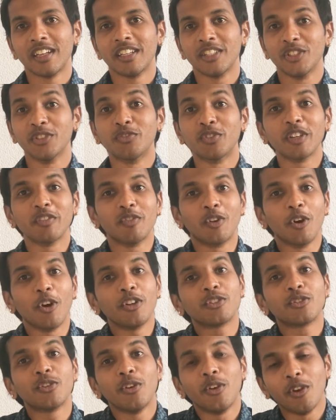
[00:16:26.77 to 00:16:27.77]
You would have
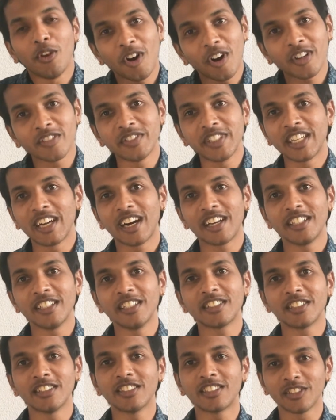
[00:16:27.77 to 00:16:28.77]
gone through a lot of
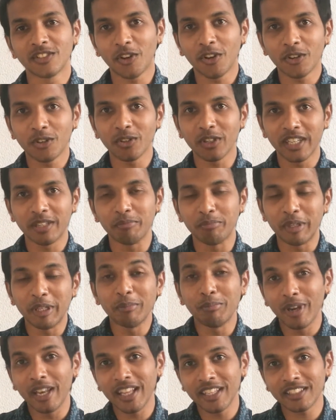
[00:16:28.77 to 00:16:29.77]
incarnations in order to be
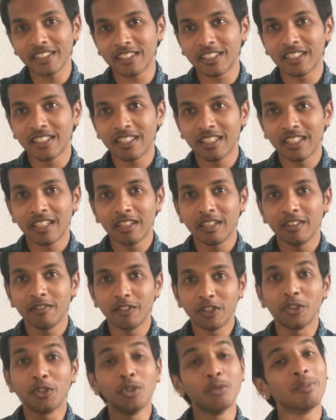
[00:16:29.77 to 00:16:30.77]
blessed
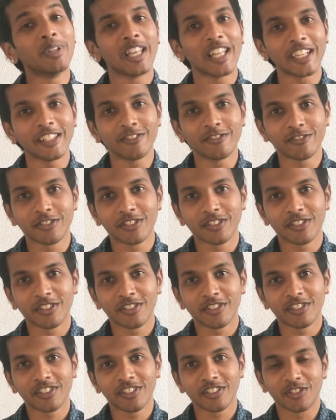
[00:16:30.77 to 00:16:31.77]
with the human life.
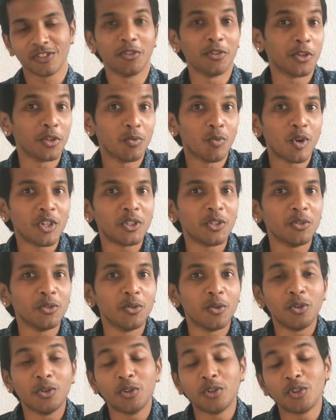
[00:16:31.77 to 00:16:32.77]
Don't you want
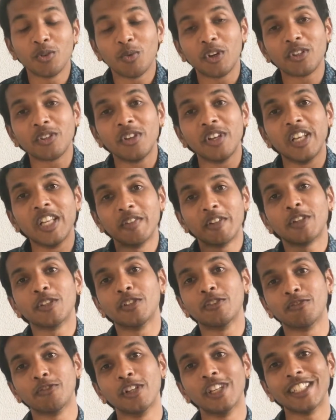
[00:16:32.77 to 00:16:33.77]
to live it to
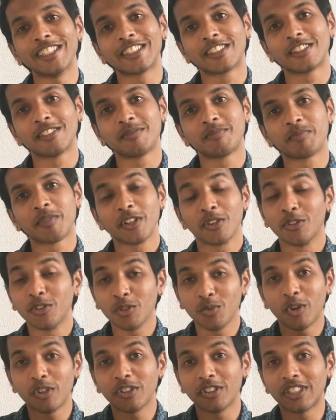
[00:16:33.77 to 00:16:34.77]
the fullest? Don't
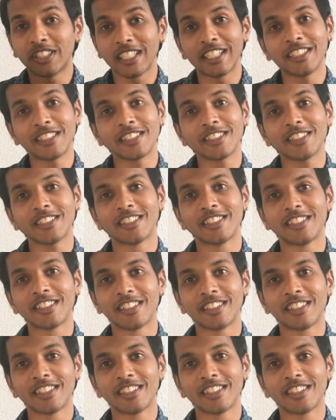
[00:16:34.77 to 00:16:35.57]
you want to cherish it?